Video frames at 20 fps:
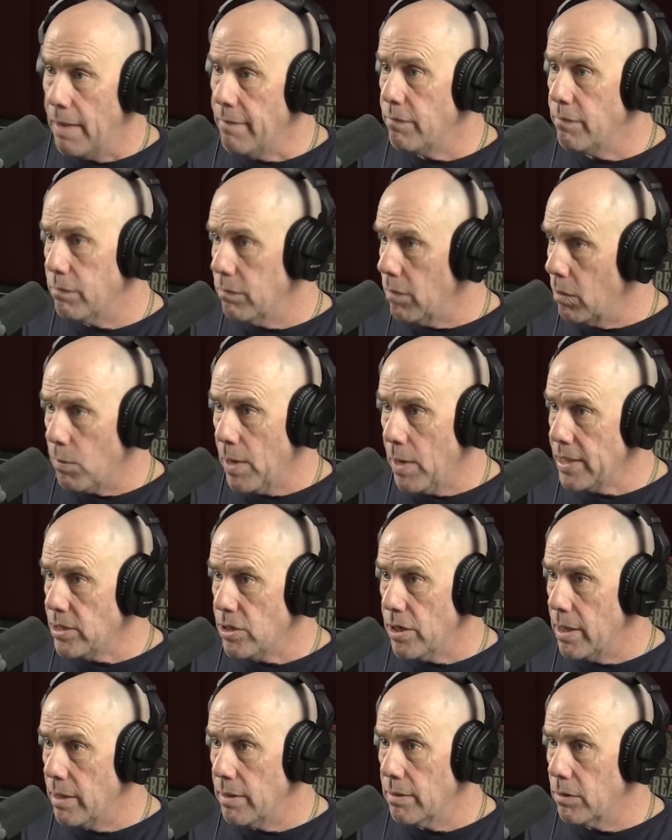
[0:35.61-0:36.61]
I've
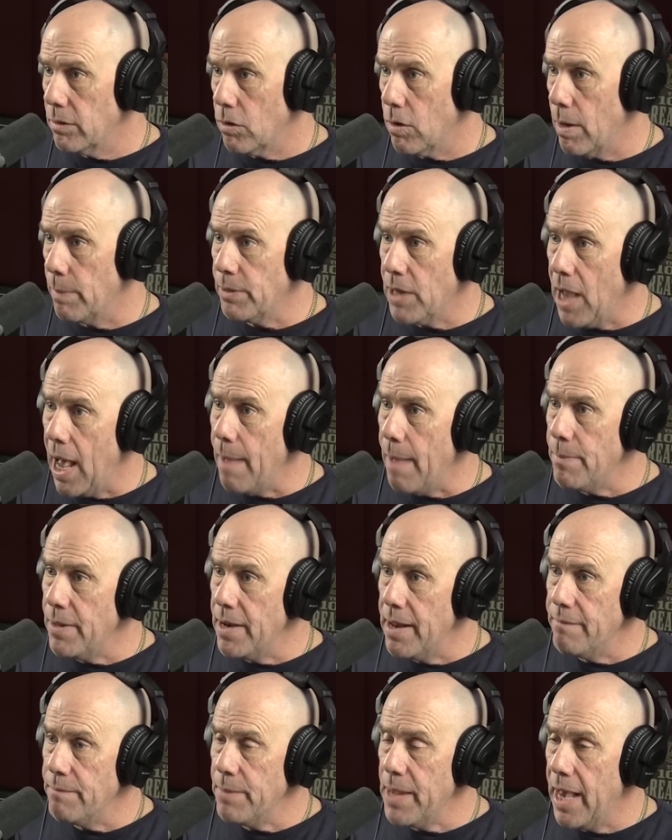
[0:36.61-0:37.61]
arrested a corrupt cop,
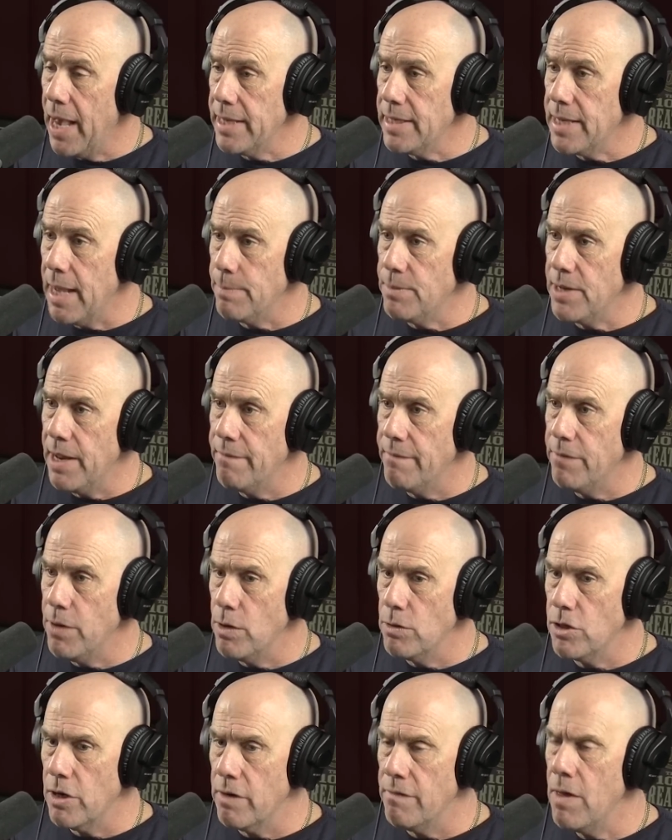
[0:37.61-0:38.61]
an FBI top ten
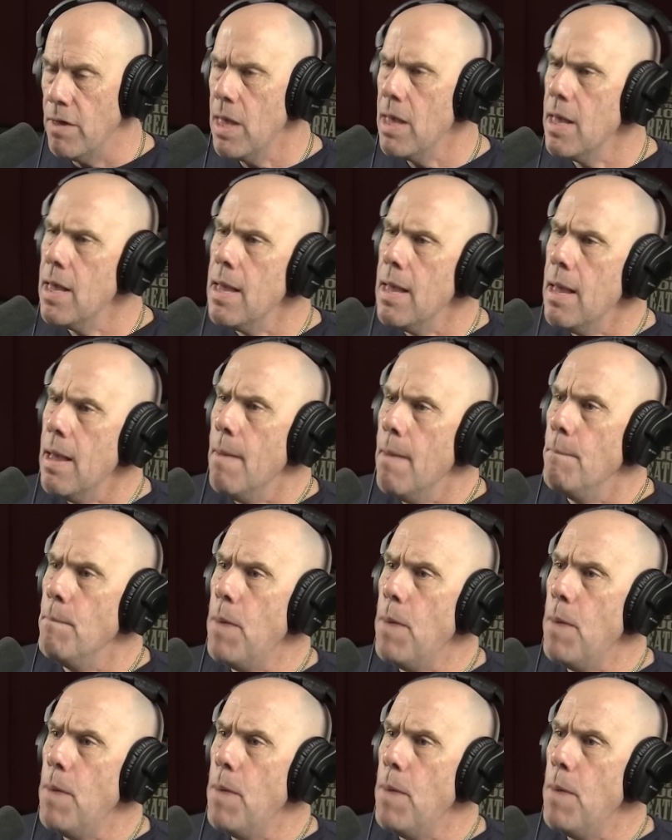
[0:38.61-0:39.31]
fugitive. Right.